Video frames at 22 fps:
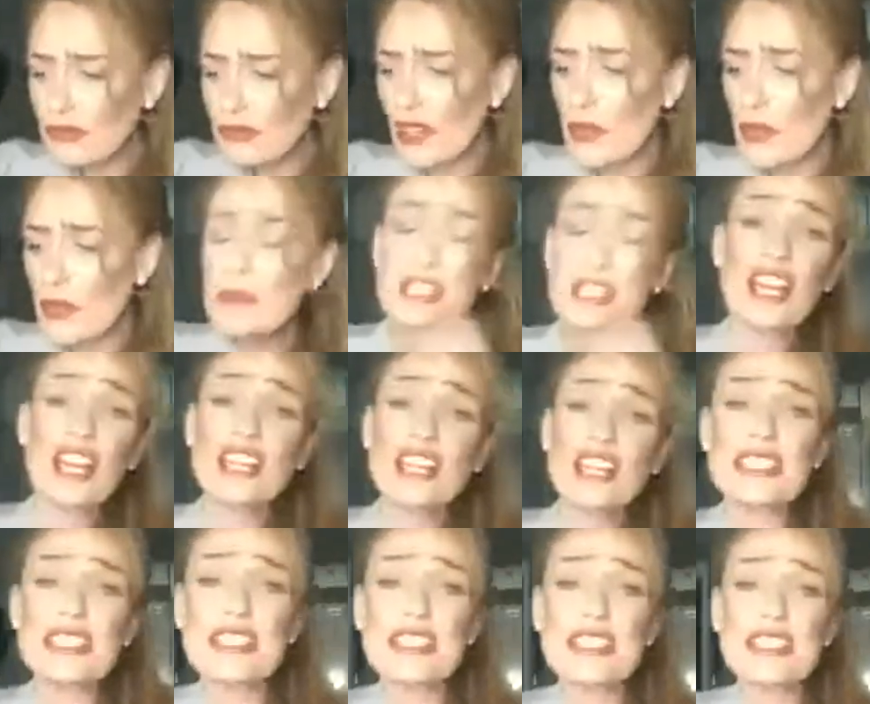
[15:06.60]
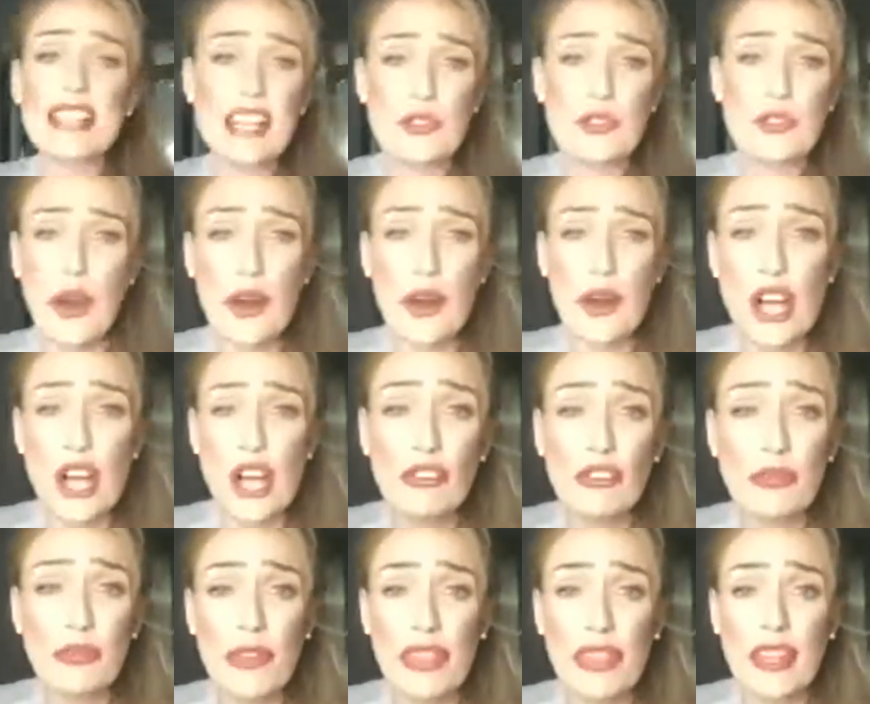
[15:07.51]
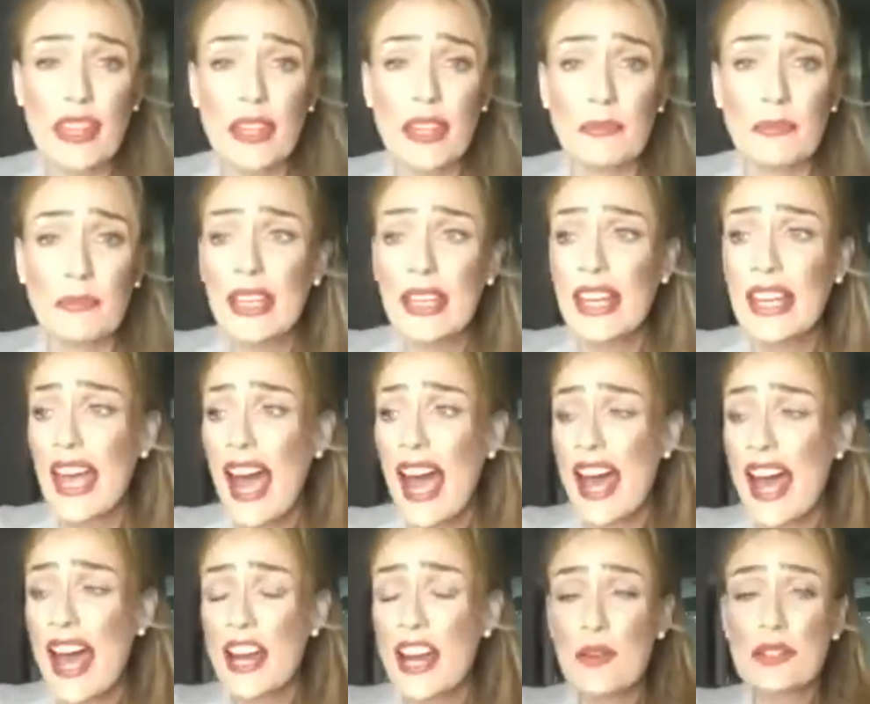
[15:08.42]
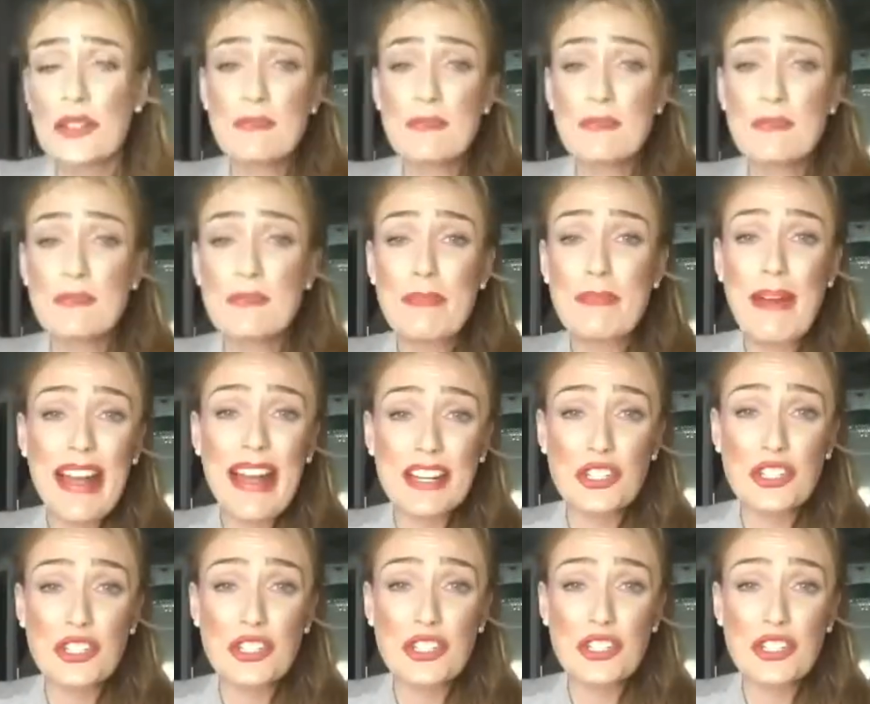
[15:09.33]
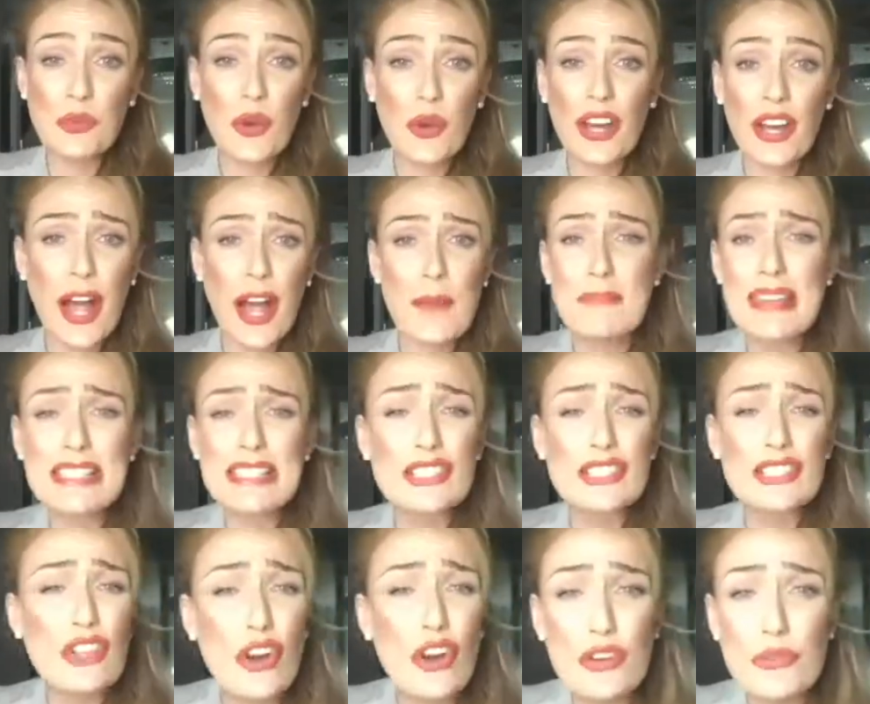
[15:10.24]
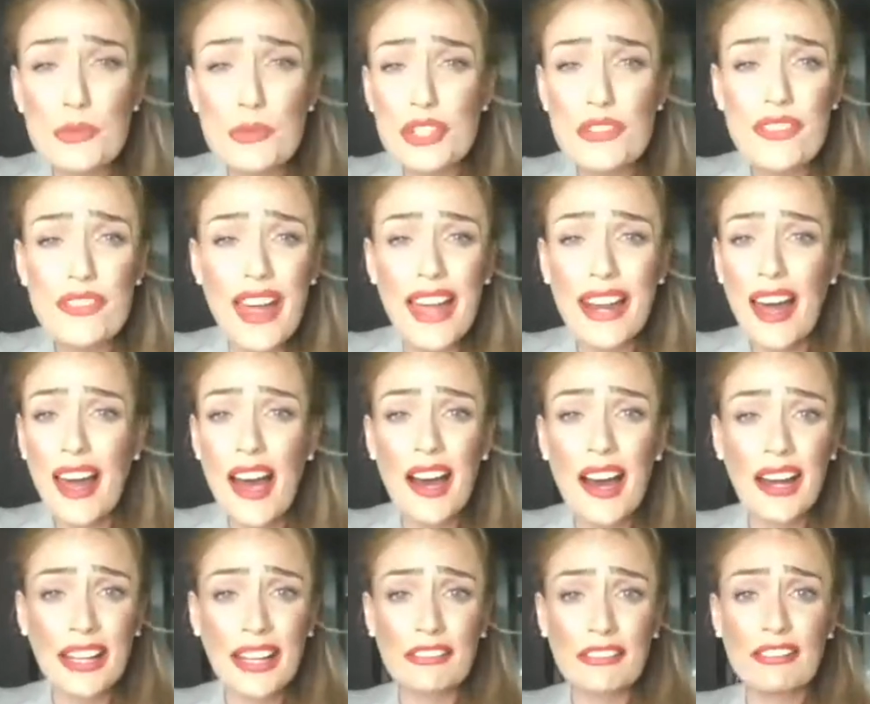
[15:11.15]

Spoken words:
maternity stage where I was off with them, and I was back to work. I missed so much of their life.